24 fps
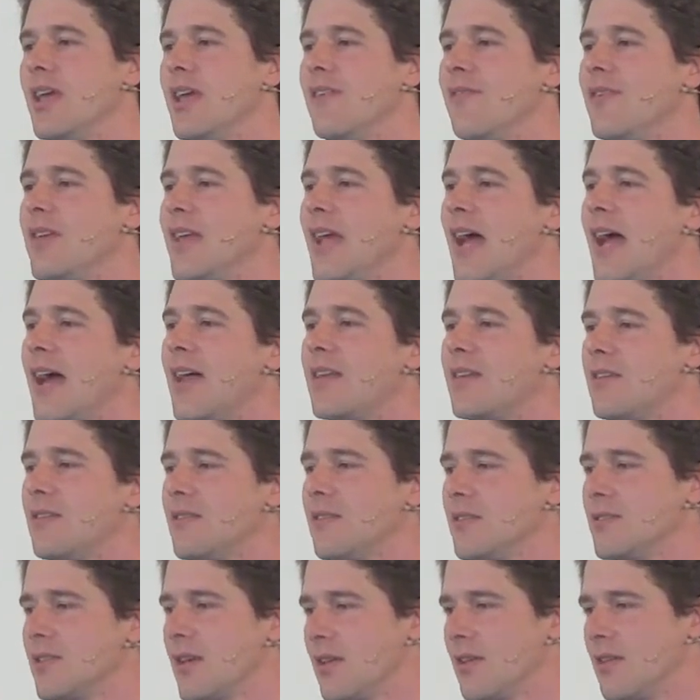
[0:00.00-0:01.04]
if he hadn't
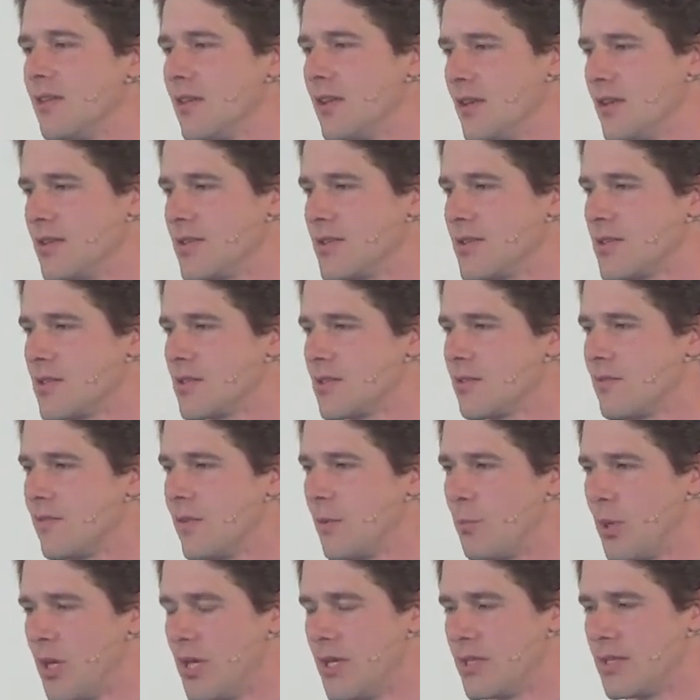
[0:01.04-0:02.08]
done this for
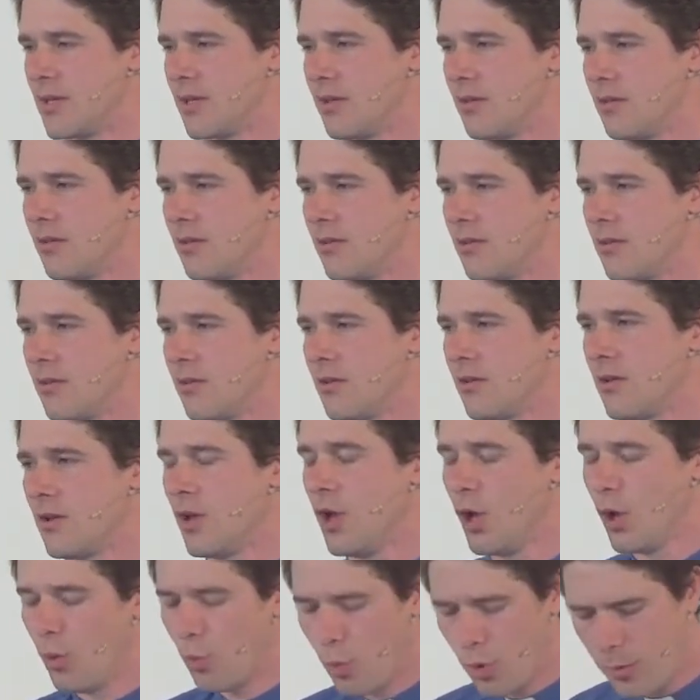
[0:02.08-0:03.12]
Peter.
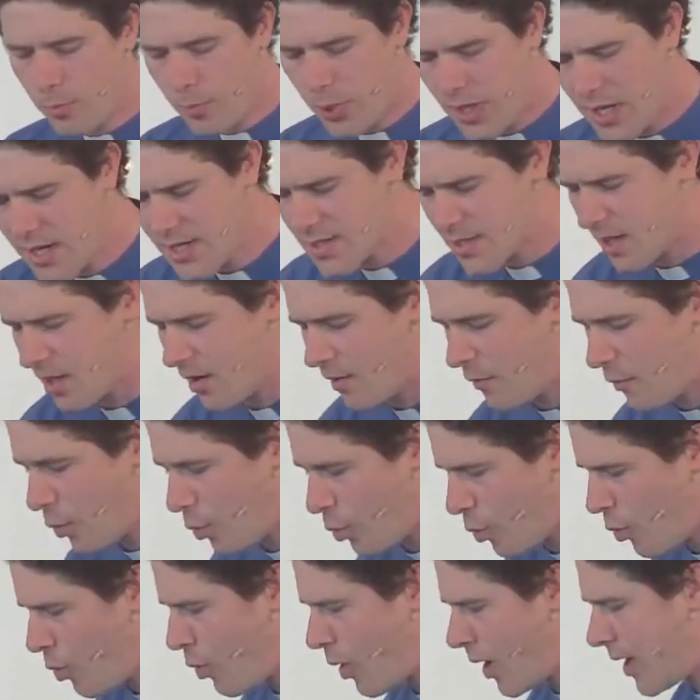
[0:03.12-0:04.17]
Would Peter have
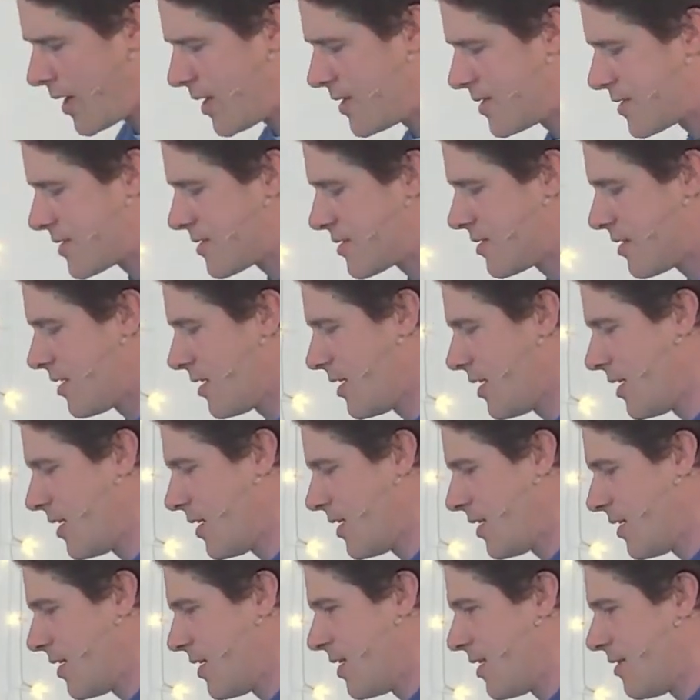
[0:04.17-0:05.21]
always
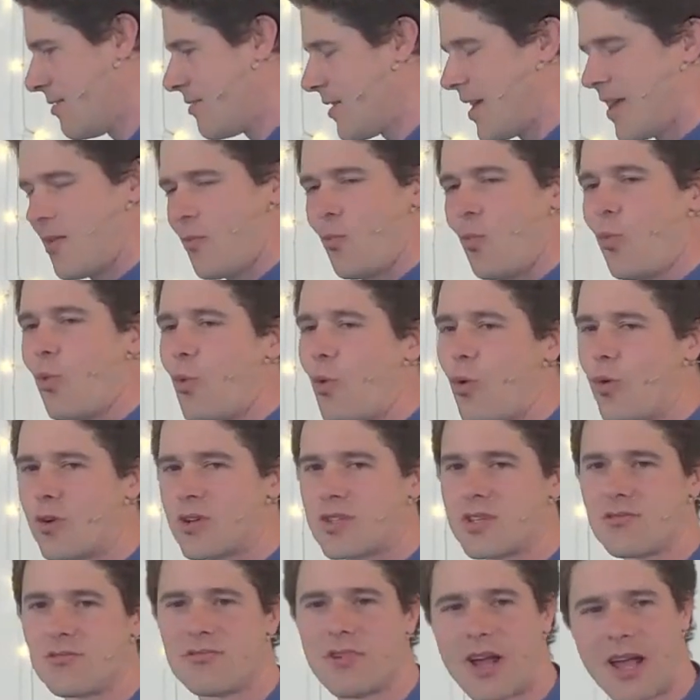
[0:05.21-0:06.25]
then
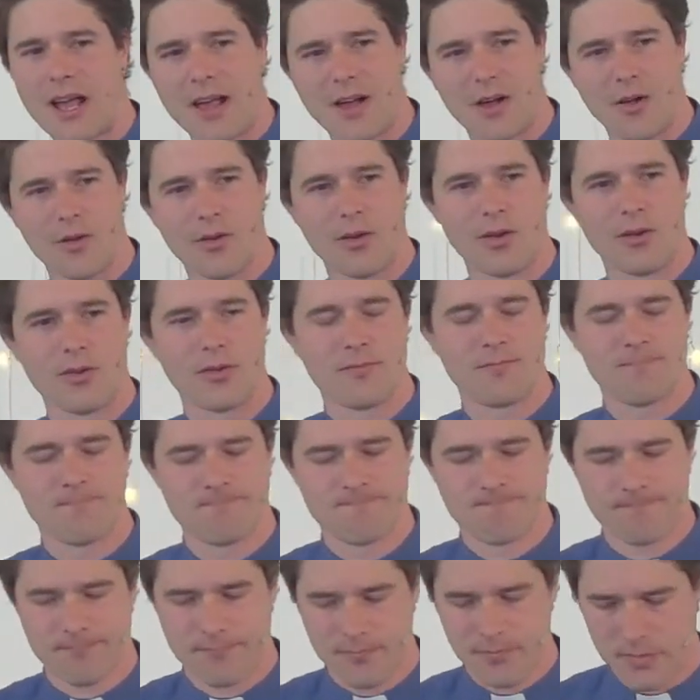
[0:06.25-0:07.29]
walked around
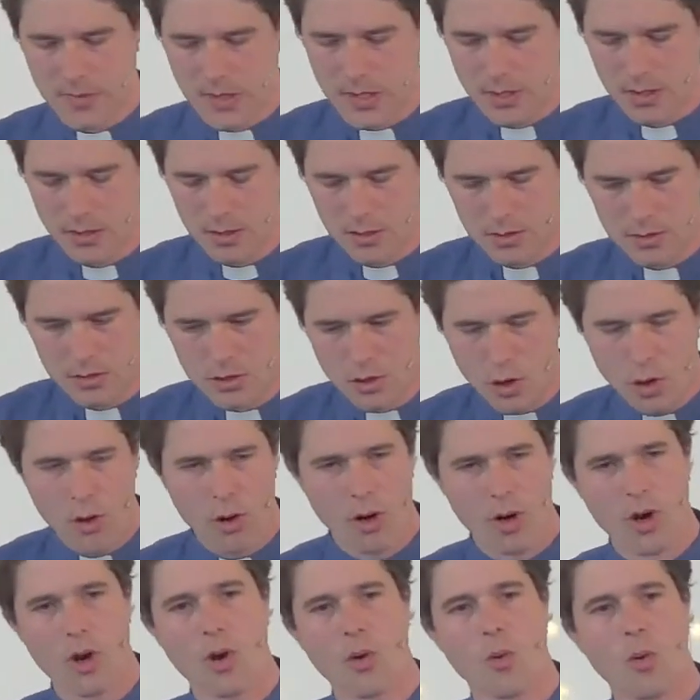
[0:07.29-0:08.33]

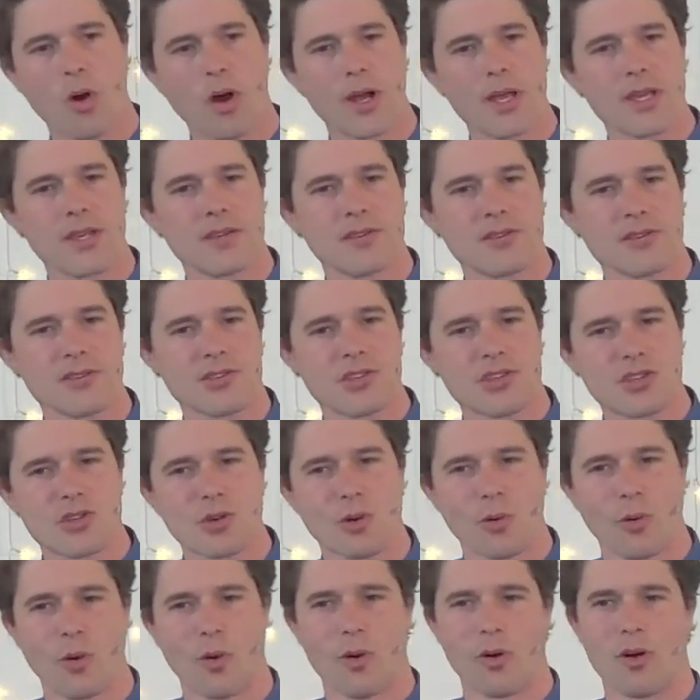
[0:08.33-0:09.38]
not quite
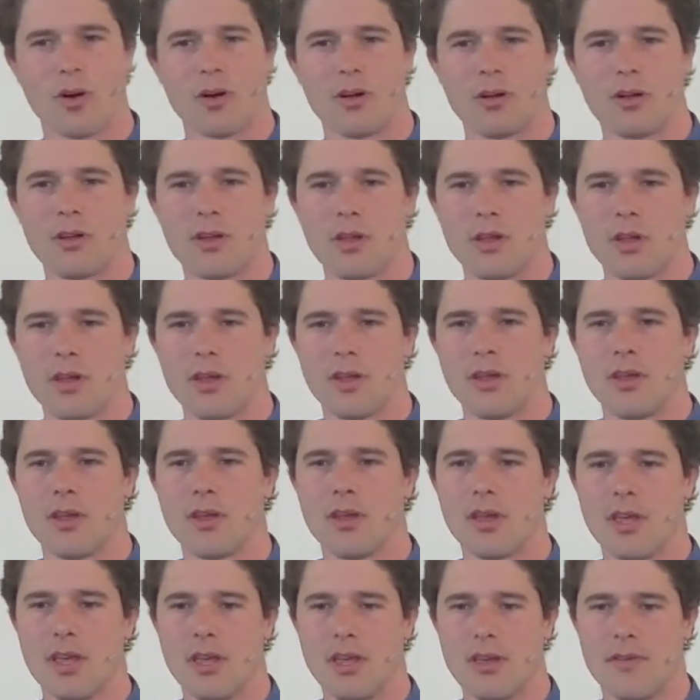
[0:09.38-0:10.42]
sure
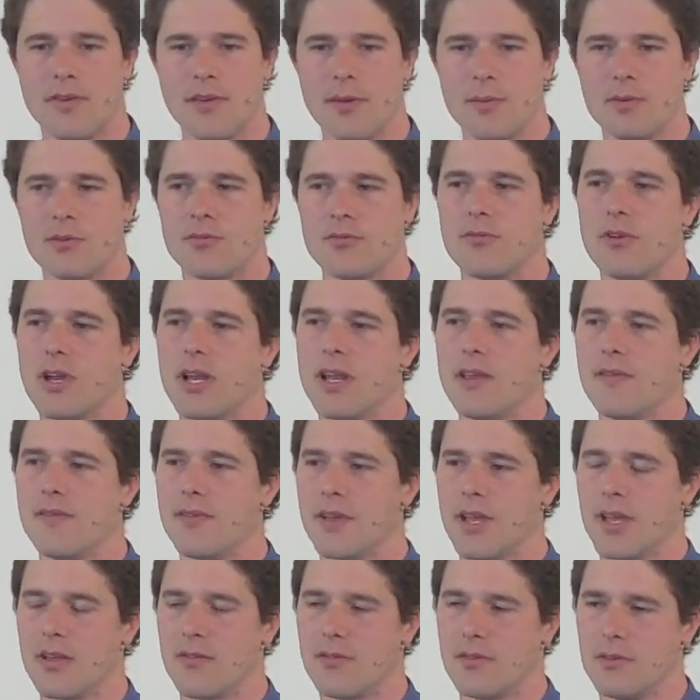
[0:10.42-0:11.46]
if he was really
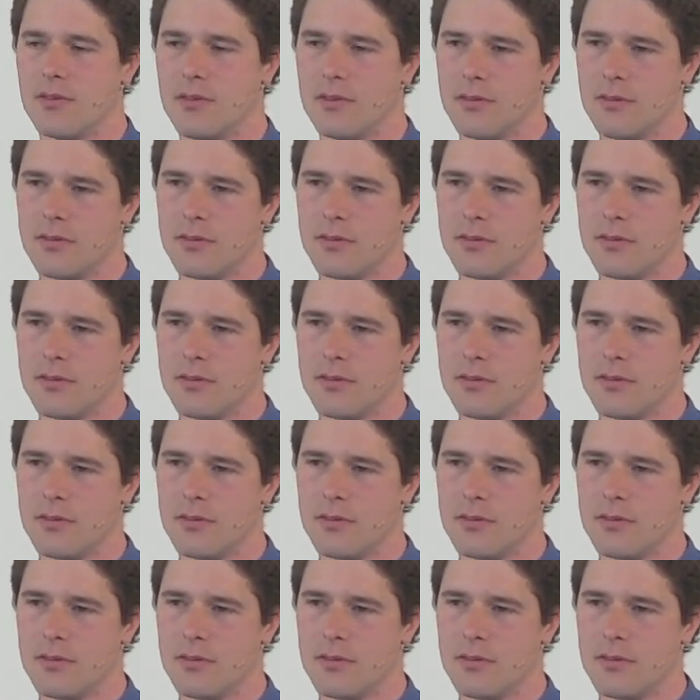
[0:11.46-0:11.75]
forgiven?